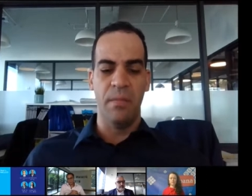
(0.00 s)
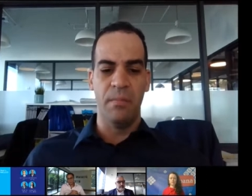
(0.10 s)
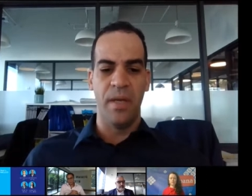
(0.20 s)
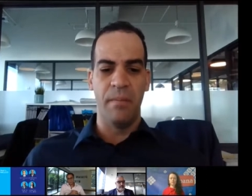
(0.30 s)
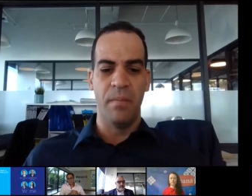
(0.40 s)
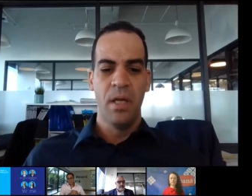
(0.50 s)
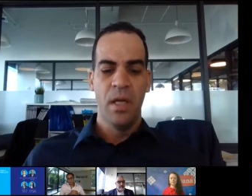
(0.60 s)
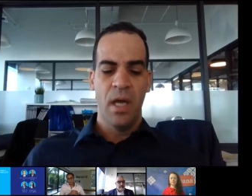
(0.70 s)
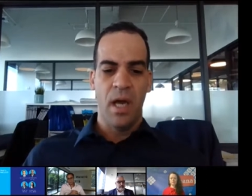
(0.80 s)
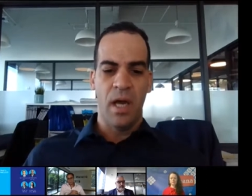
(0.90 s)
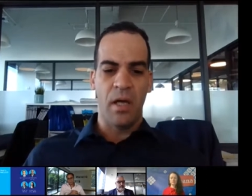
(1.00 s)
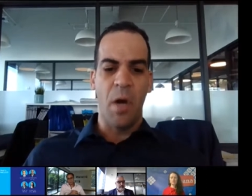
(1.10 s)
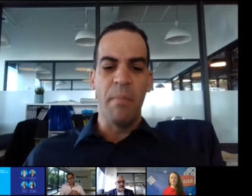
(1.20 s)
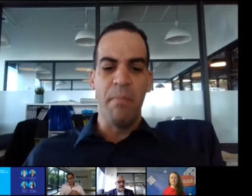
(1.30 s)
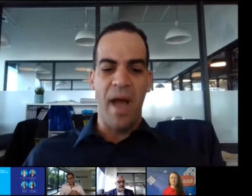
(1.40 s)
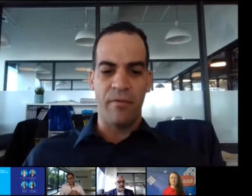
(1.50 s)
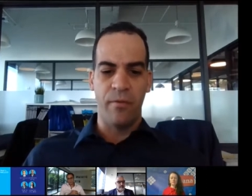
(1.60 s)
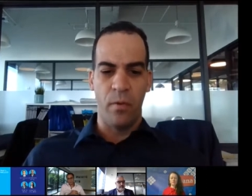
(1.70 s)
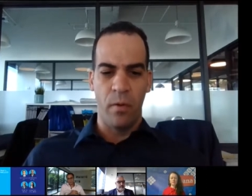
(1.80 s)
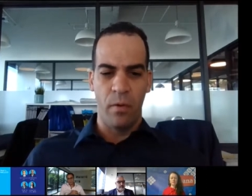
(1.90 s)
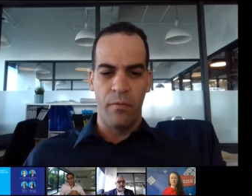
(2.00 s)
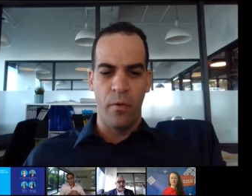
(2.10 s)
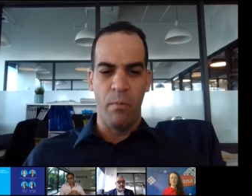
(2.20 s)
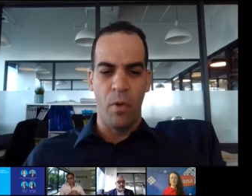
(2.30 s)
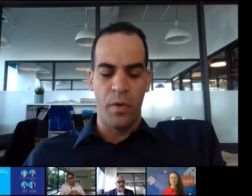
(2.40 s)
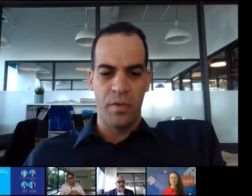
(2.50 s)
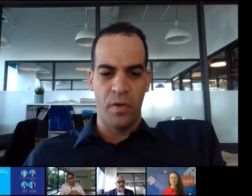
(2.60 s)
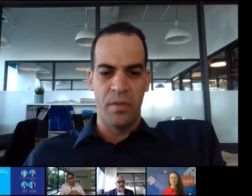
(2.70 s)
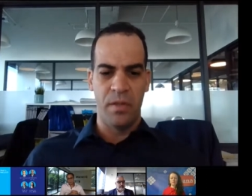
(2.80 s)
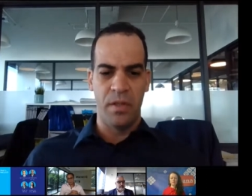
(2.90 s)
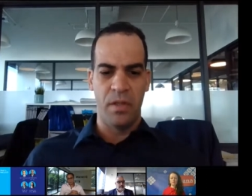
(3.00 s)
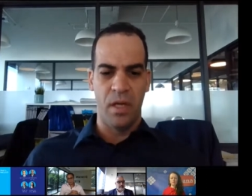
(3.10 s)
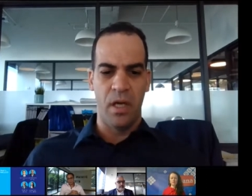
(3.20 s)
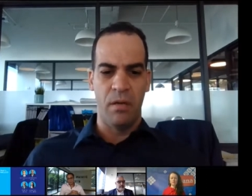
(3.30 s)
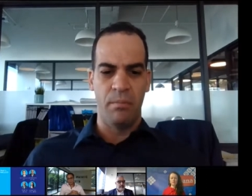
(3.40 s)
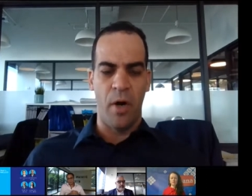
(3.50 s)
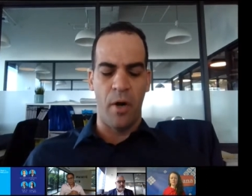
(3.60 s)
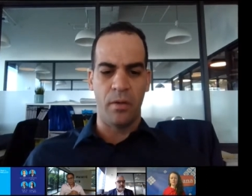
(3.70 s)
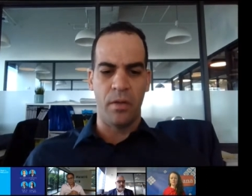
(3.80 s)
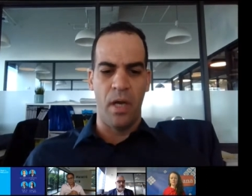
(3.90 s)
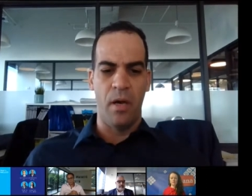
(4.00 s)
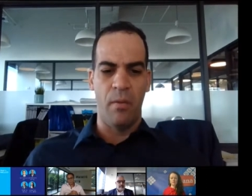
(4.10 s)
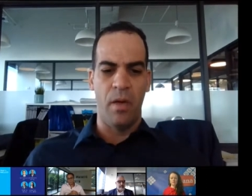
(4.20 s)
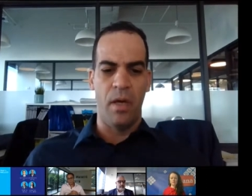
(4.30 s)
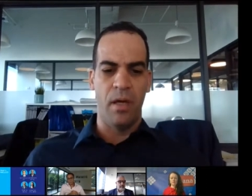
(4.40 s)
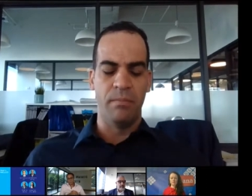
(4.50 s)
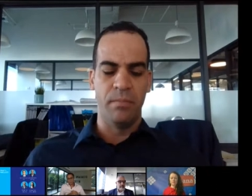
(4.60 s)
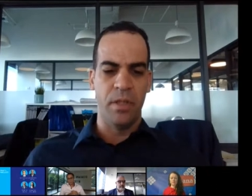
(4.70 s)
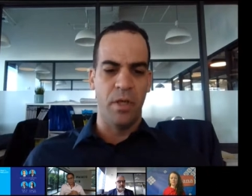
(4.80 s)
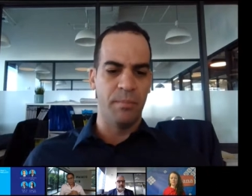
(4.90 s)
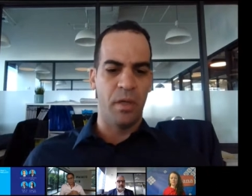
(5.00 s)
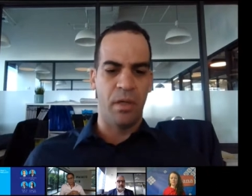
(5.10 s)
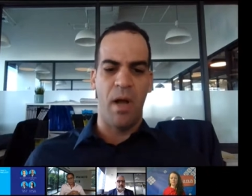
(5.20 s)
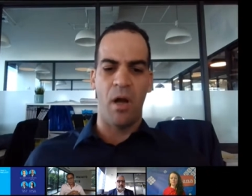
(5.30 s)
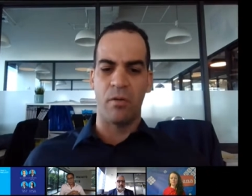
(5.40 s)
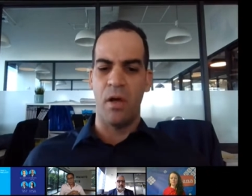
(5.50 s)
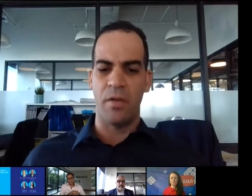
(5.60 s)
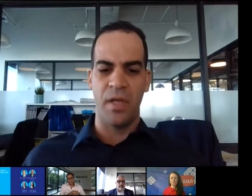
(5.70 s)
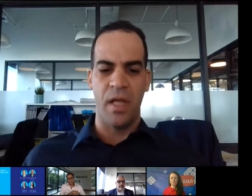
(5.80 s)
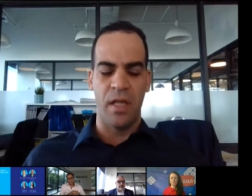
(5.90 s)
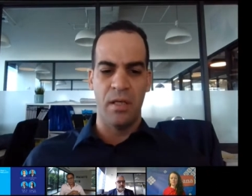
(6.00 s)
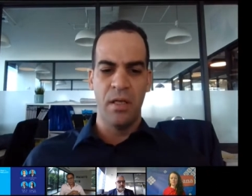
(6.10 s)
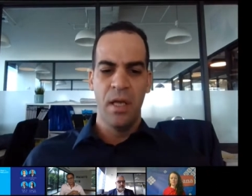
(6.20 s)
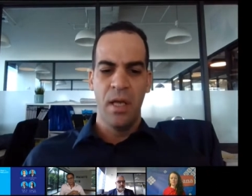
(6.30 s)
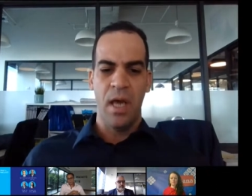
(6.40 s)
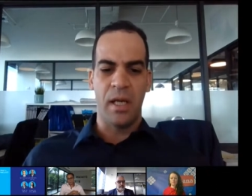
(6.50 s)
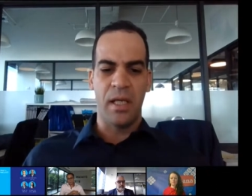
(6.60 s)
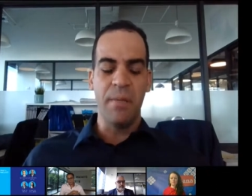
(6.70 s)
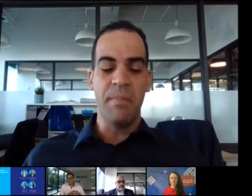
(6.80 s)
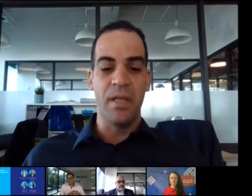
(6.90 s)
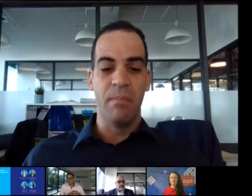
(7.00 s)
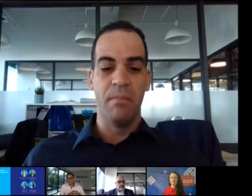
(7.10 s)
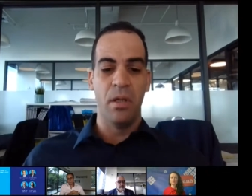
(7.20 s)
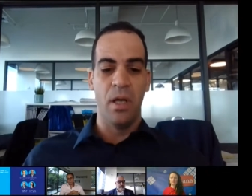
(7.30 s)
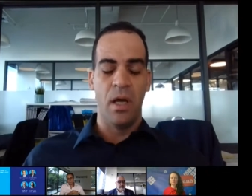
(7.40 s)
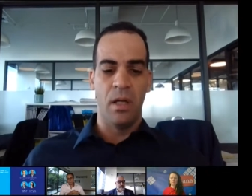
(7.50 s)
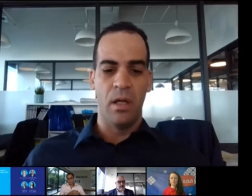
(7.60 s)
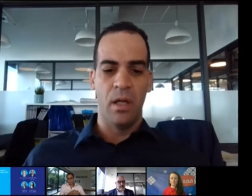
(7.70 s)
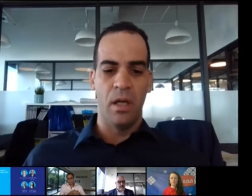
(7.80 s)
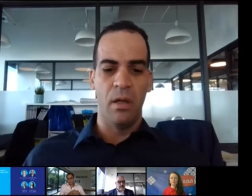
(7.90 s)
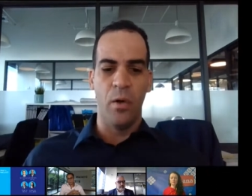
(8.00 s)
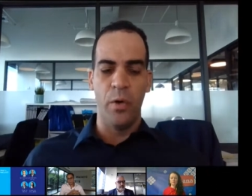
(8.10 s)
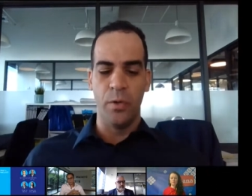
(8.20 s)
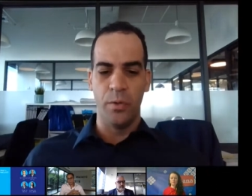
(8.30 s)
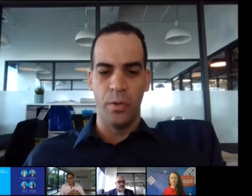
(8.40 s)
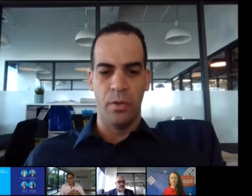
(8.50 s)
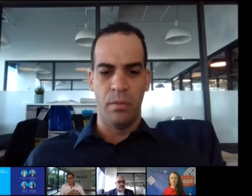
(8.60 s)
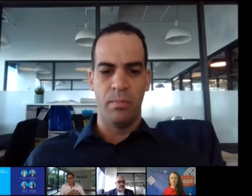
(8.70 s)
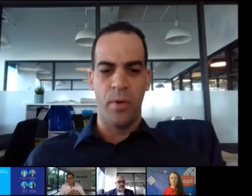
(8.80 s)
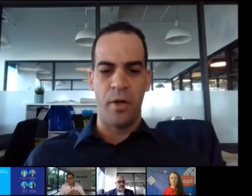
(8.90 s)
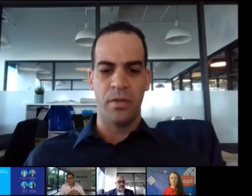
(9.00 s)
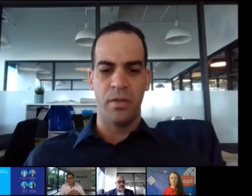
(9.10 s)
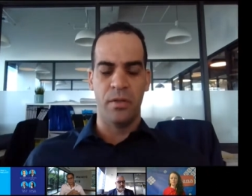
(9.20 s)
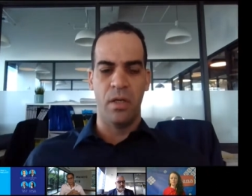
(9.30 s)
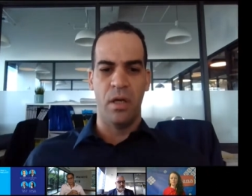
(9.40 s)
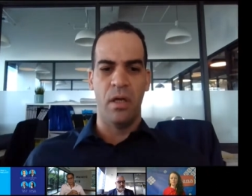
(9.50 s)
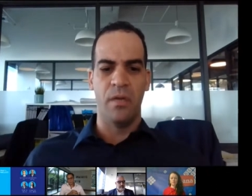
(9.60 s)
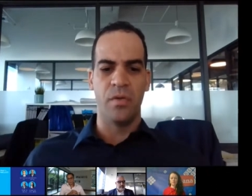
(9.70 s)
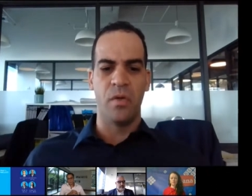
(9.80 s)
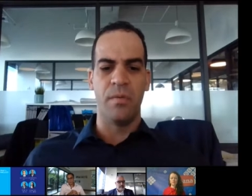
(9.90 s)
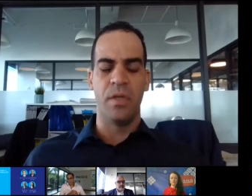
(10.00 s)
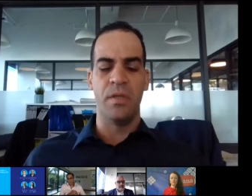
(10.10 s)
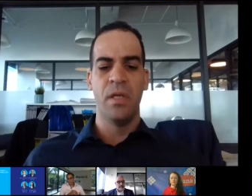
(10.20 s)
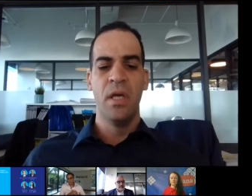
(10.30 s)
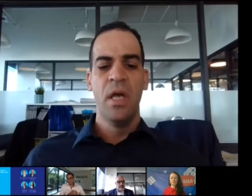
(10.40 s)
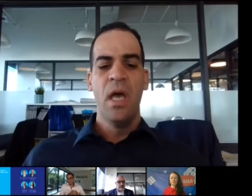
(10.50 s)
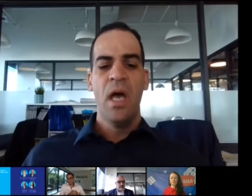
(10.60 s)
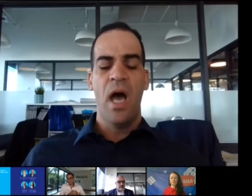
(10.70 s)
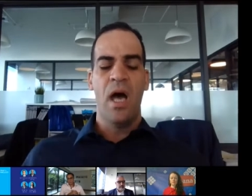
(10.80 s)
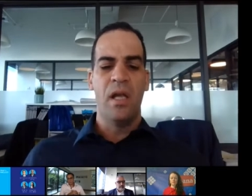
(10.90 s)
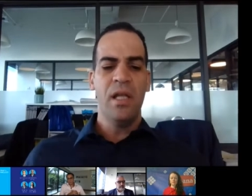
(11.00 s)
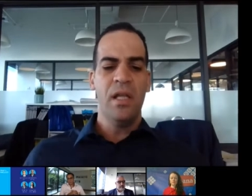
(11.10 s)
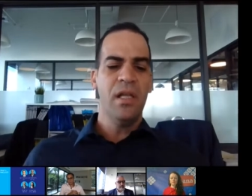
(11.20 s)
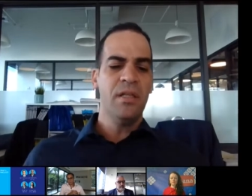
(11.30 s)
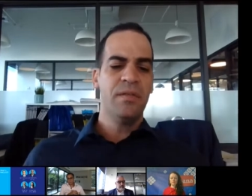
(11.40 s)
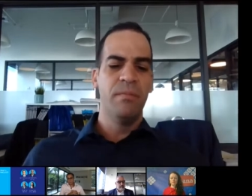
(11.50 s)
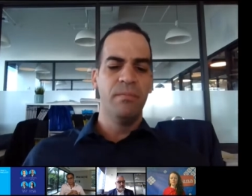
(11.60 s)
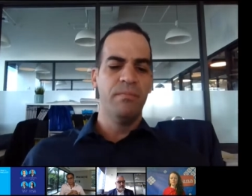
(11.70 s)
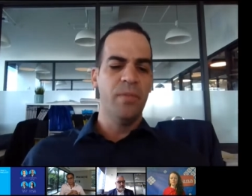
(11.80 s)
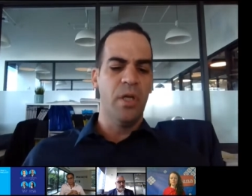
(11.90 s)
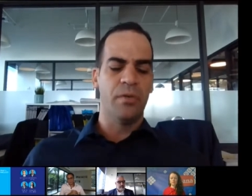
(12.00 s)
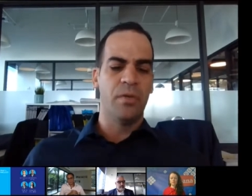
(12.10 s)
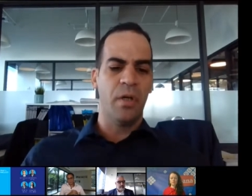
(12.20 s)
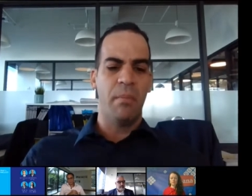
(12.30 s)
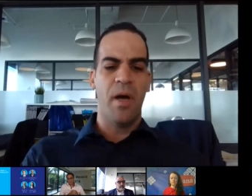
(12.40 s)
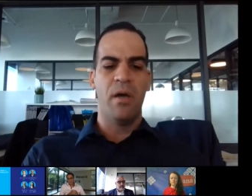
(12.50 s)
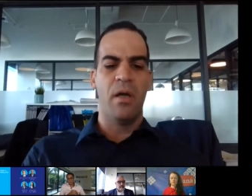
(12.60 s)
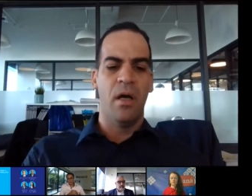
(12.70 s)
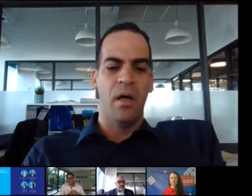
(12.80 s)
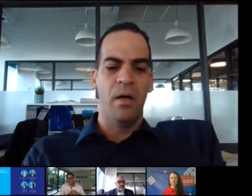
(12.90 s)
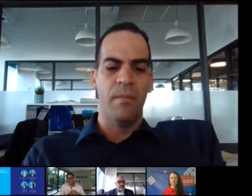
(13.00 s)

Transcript: keep them coming back for more services and product. I'm talking about cross-selling, keeping them loyal to your product and services. Let's talk about